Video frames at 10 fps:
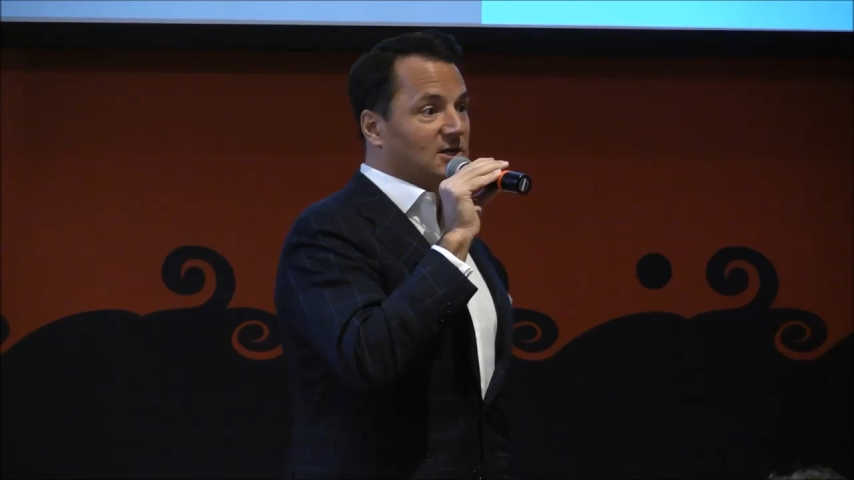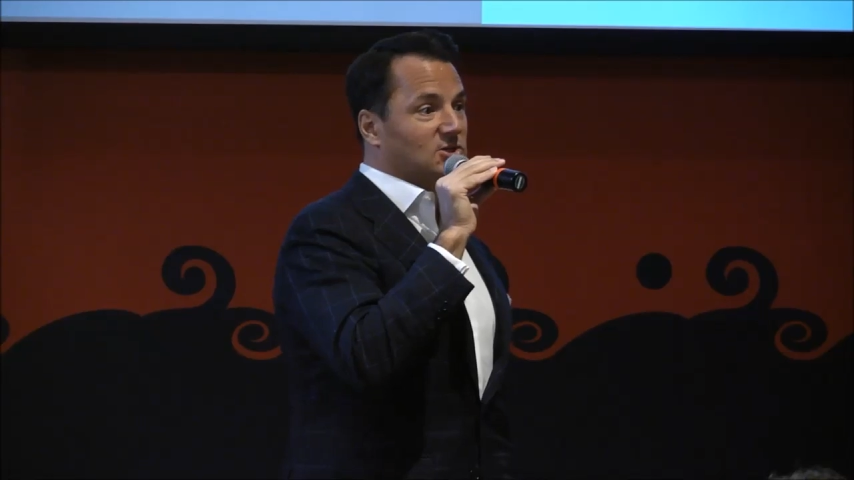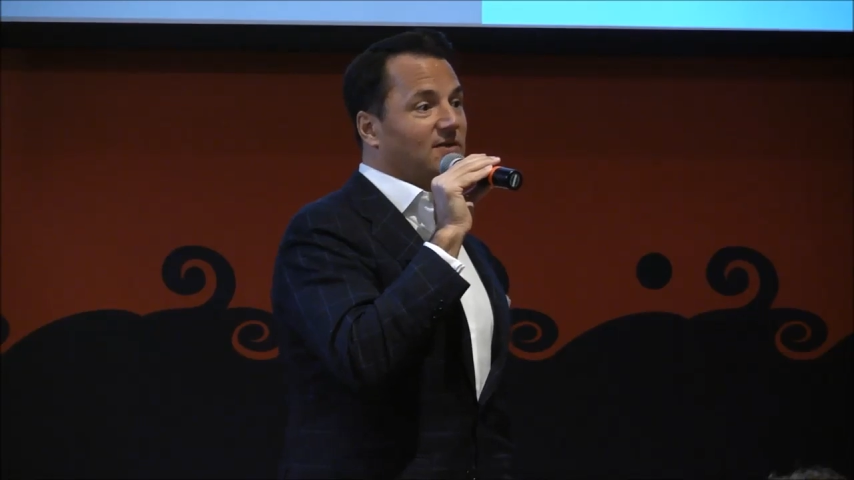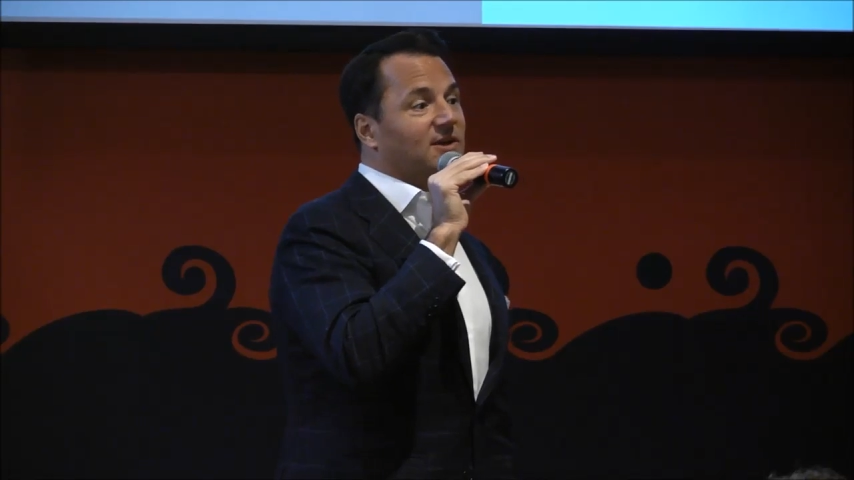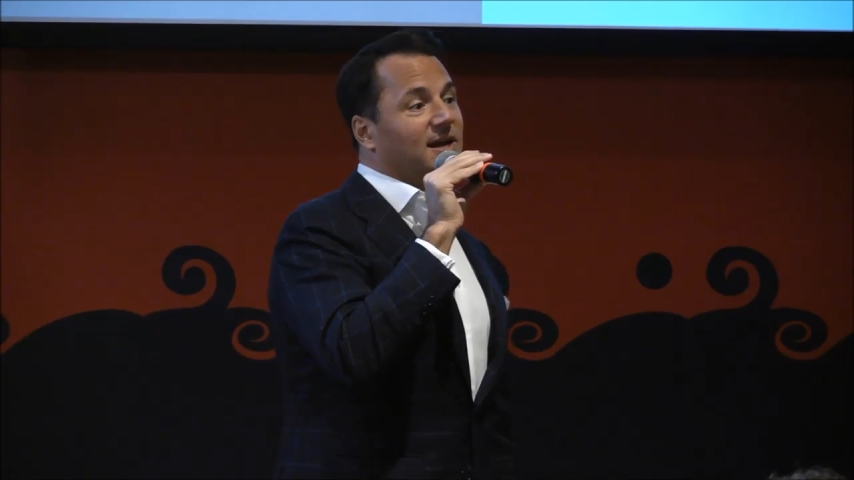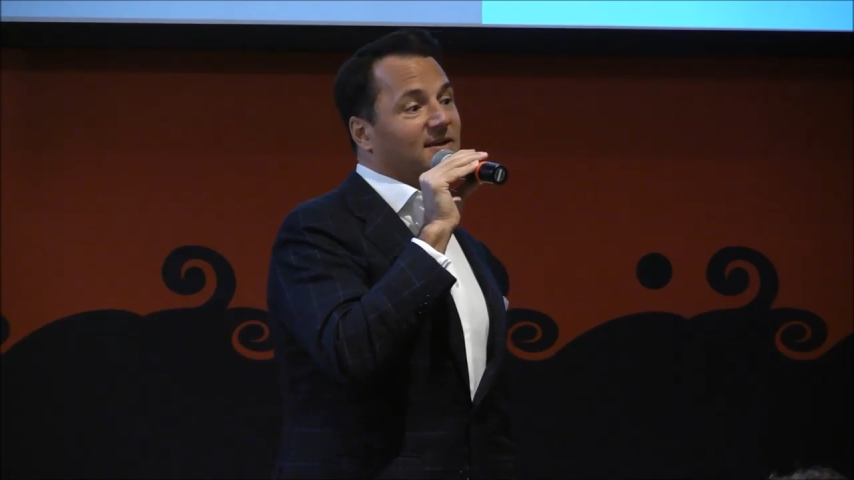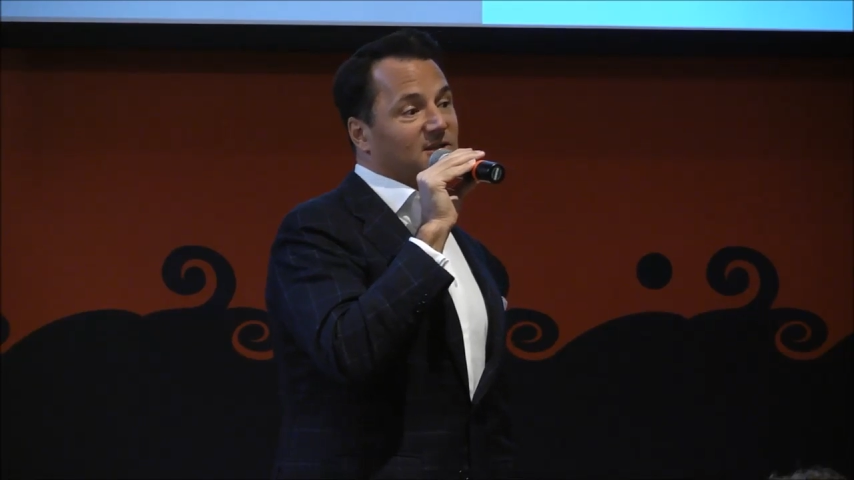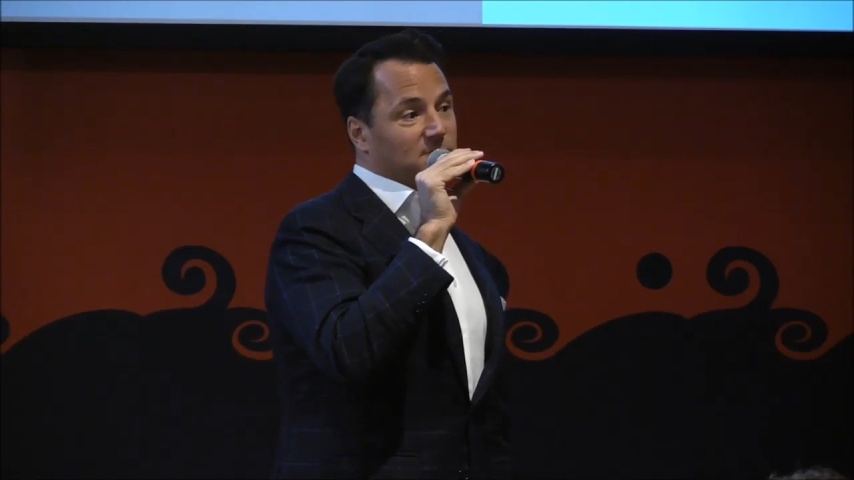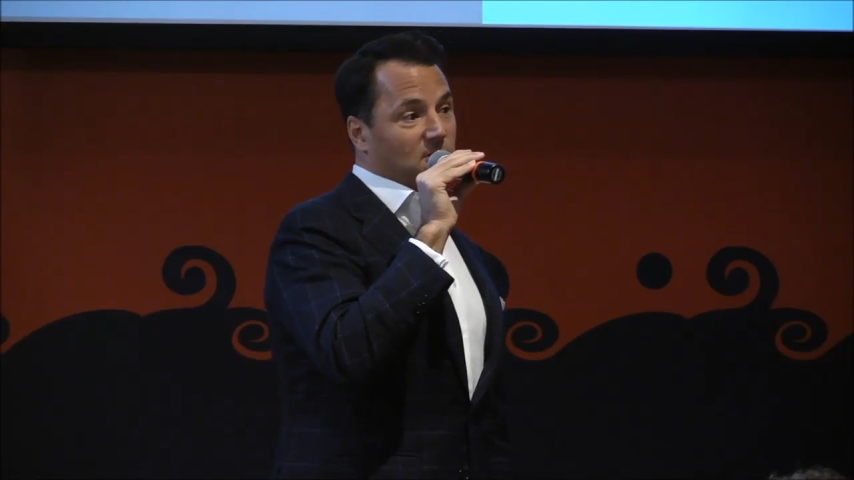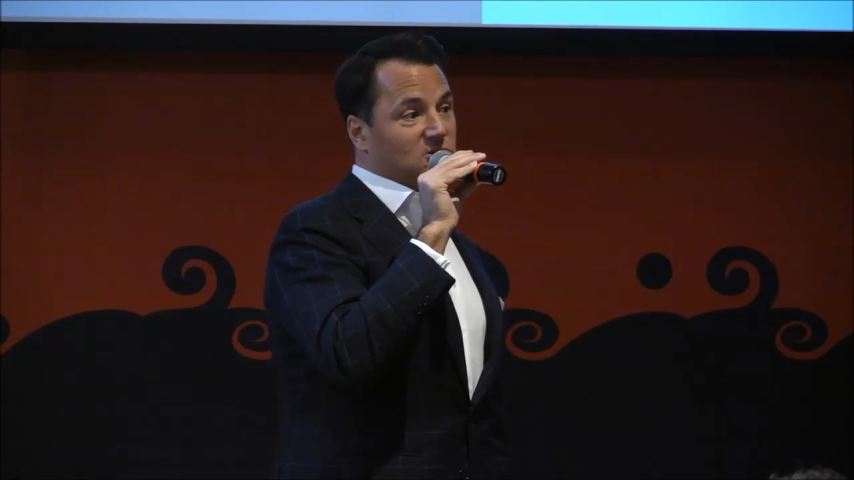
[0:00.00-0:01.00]
So I've got to get
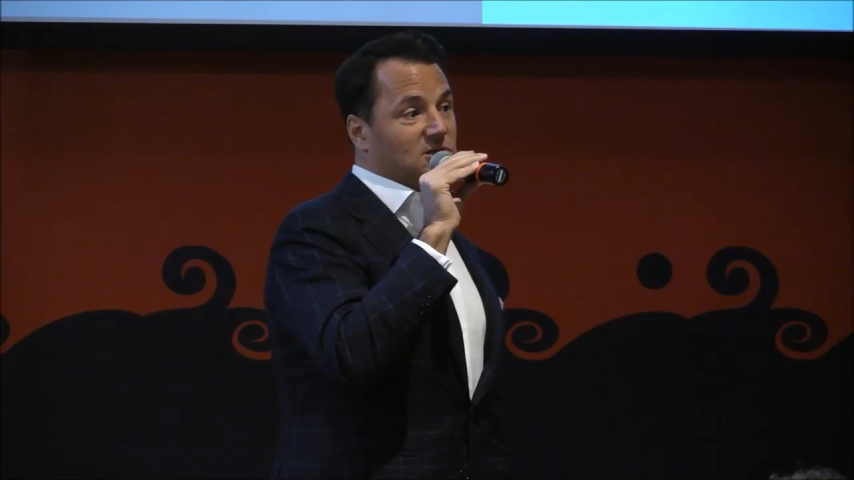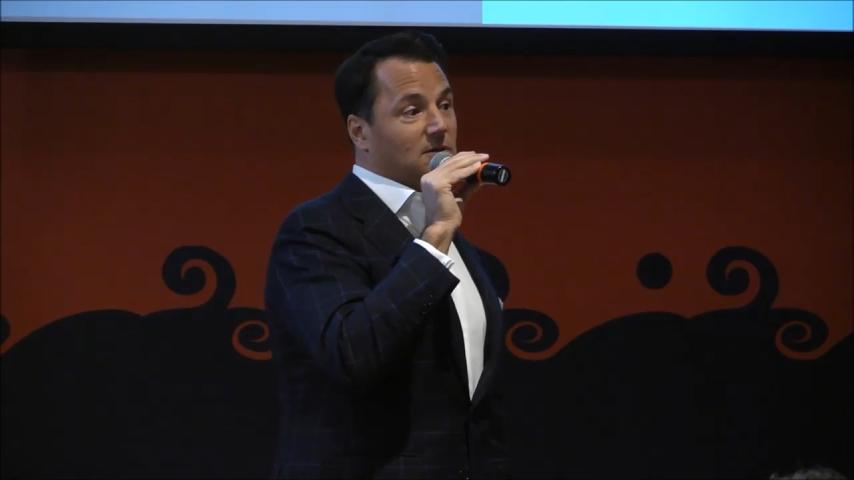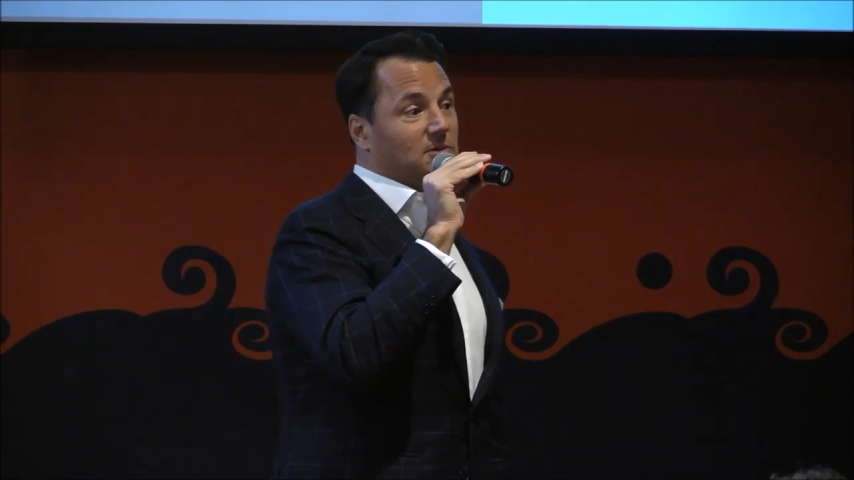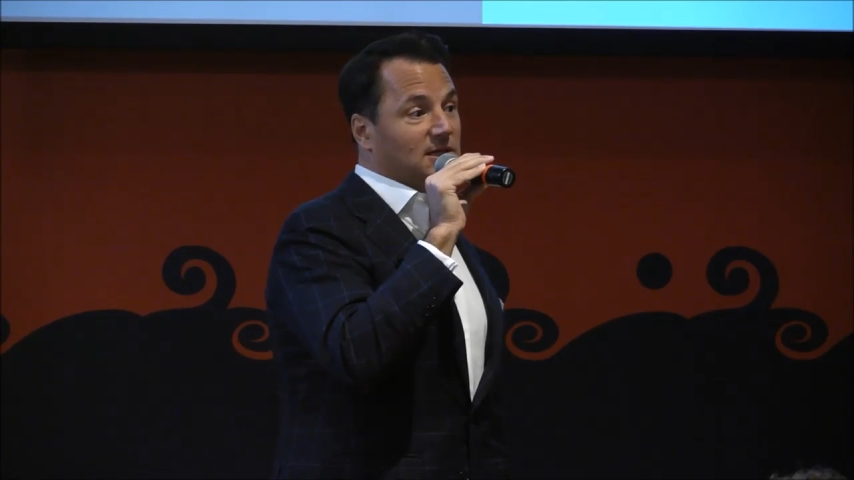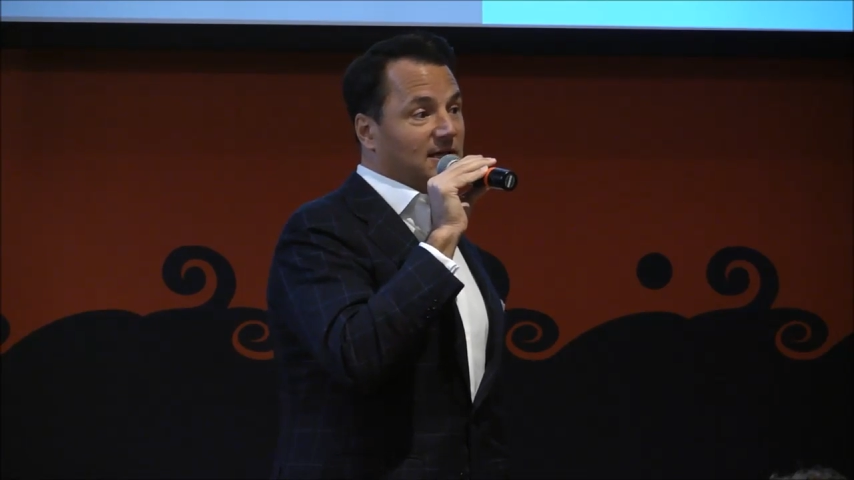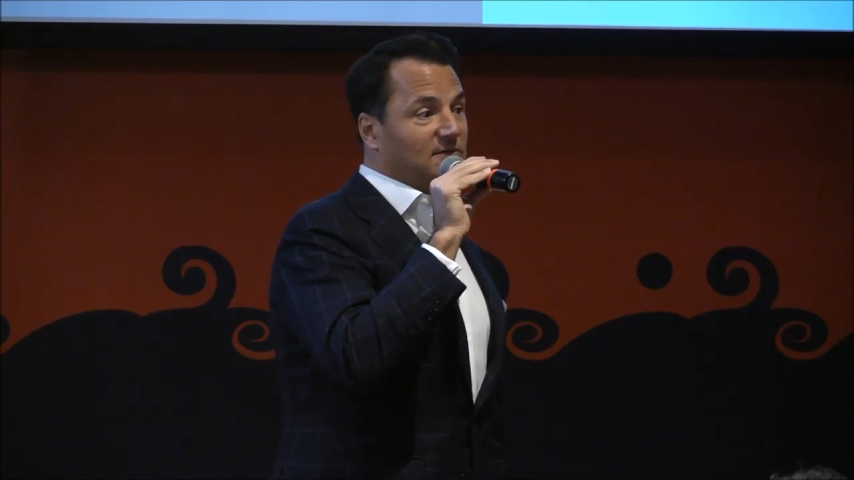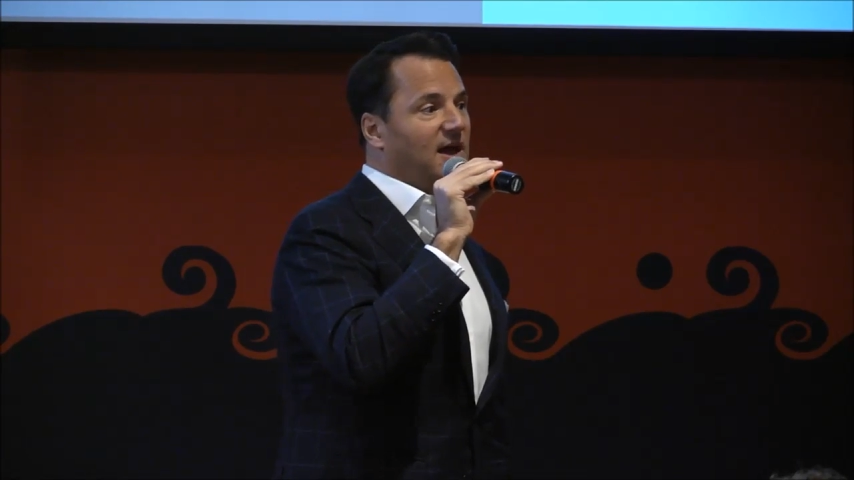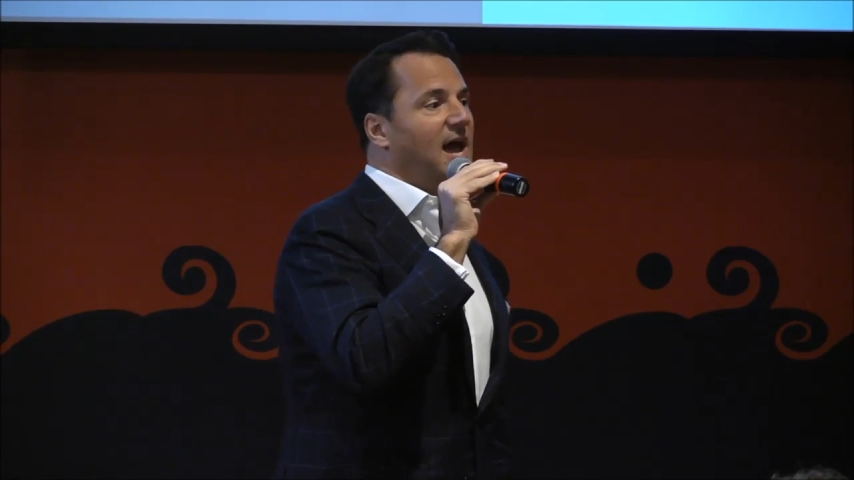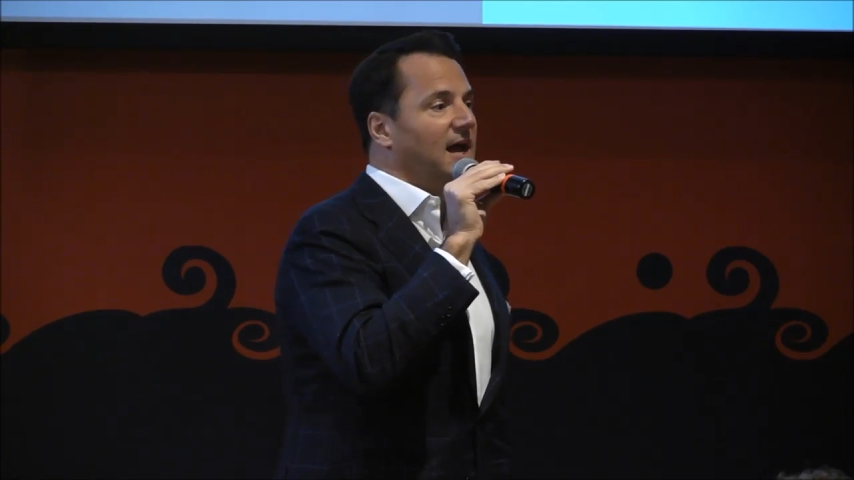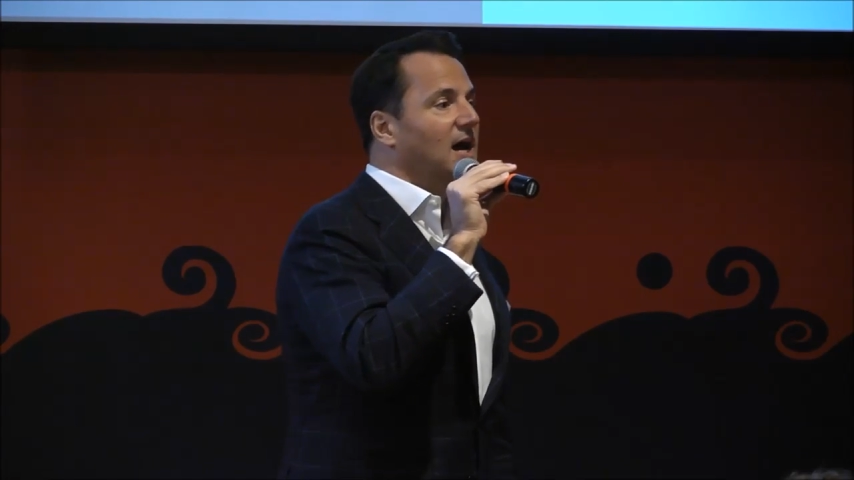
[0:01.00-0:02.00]
this person to believe,
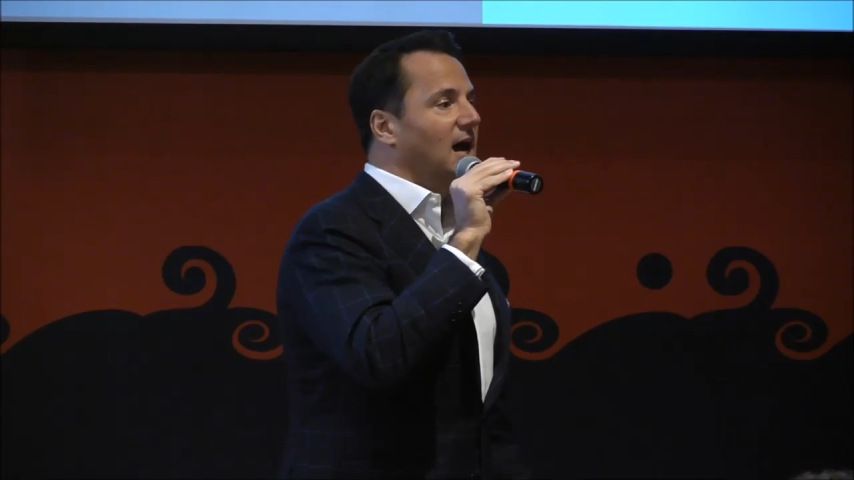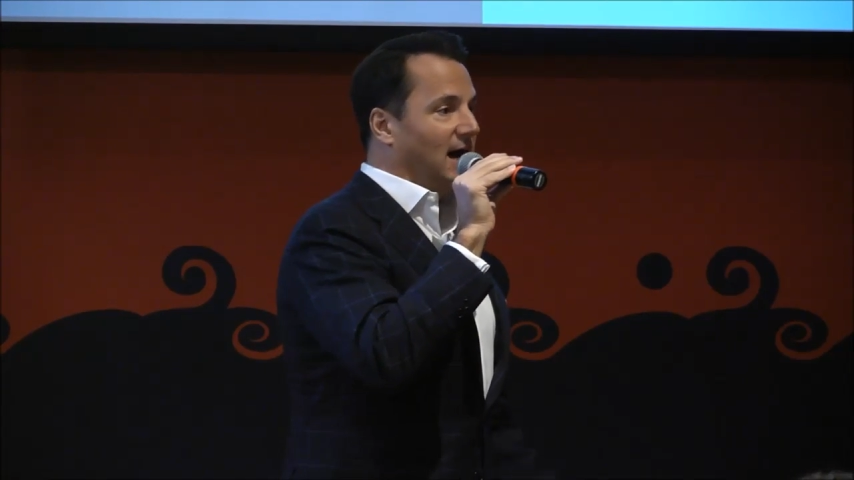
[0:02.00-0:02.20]
hey,